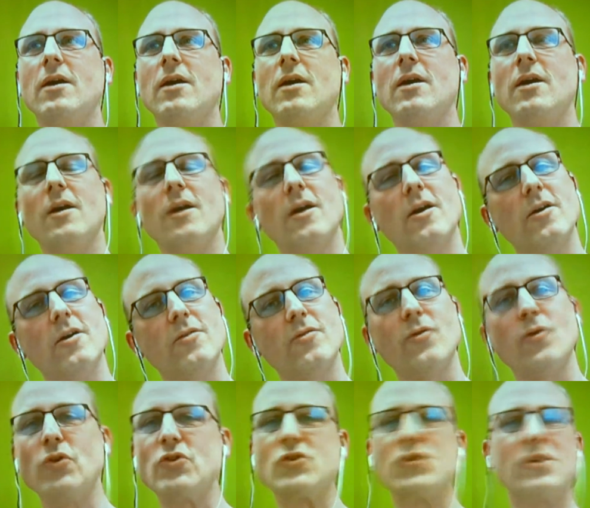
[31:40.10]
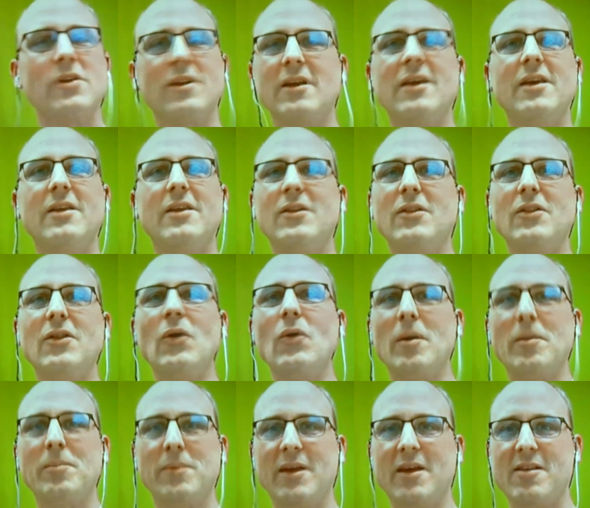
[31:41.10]
Unfortunately, no
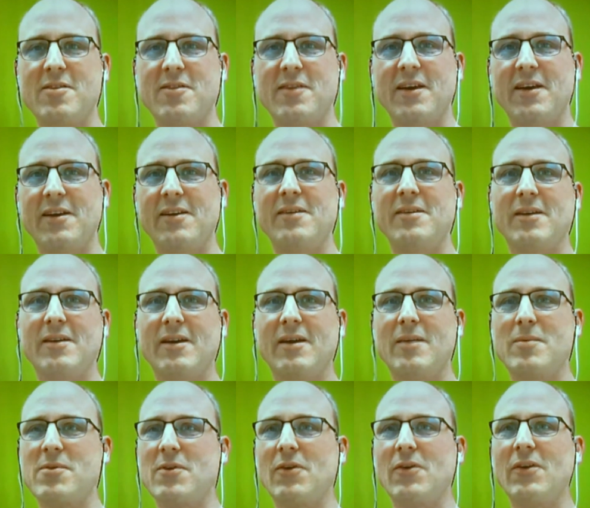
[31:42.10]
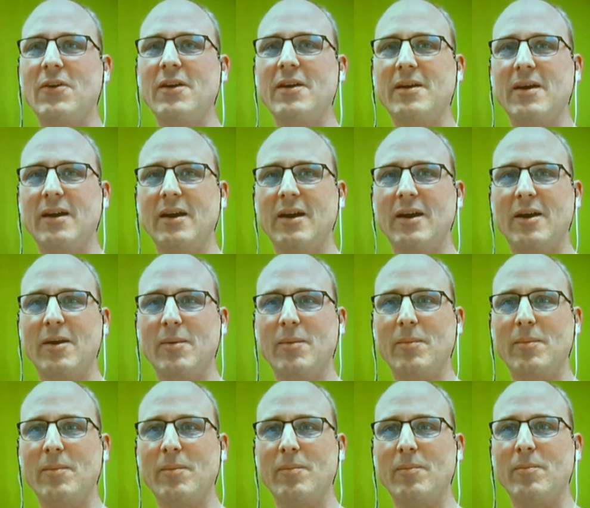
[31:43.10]
updates there. I'm sorry.
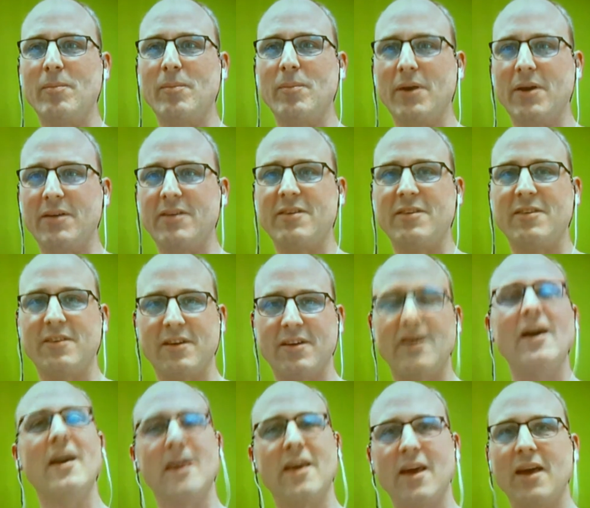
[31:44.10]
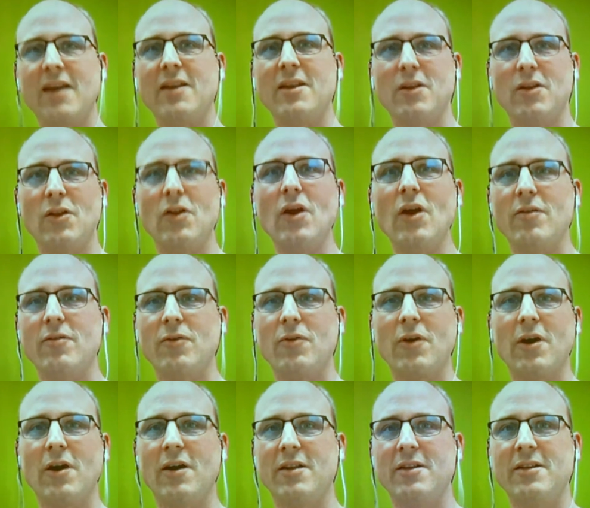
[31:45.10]
Um, but uh, again, not
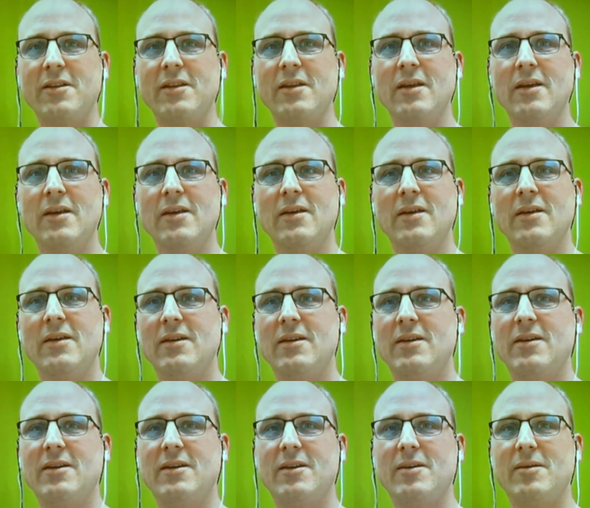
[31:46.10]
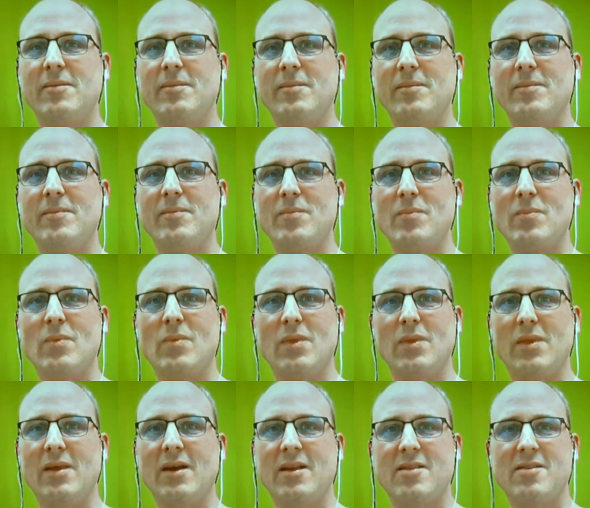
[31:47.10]
forgotten. Um,
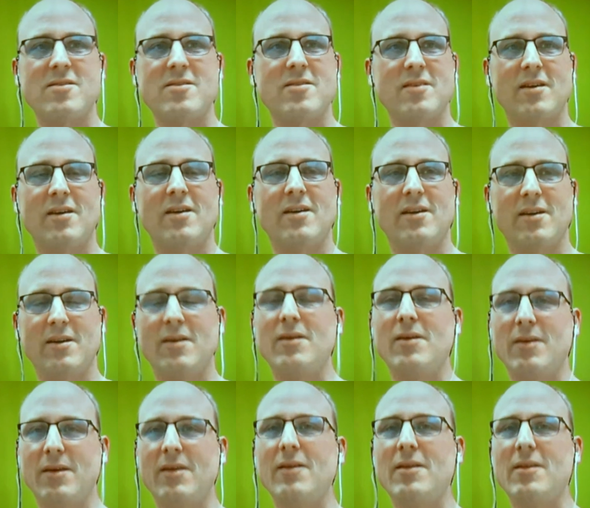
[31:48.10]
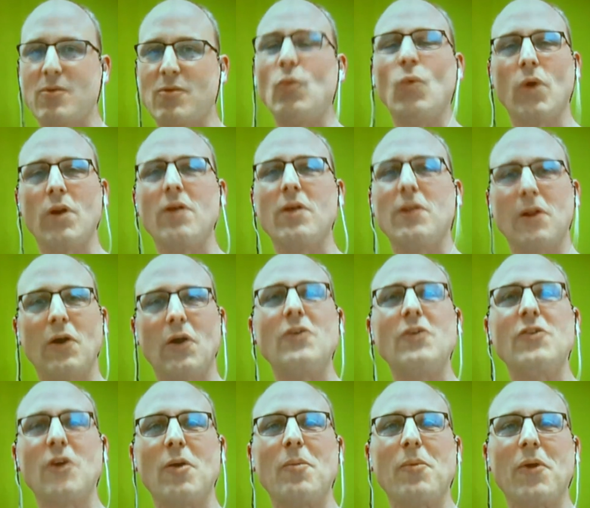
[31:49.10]
that's uh, it's one of the
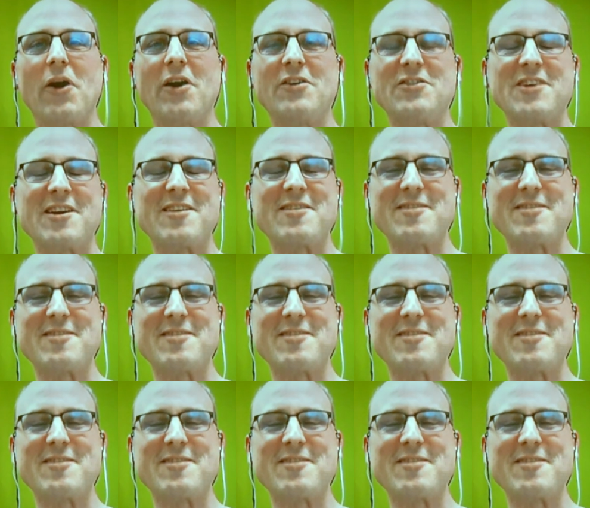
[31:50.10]
long-term projects.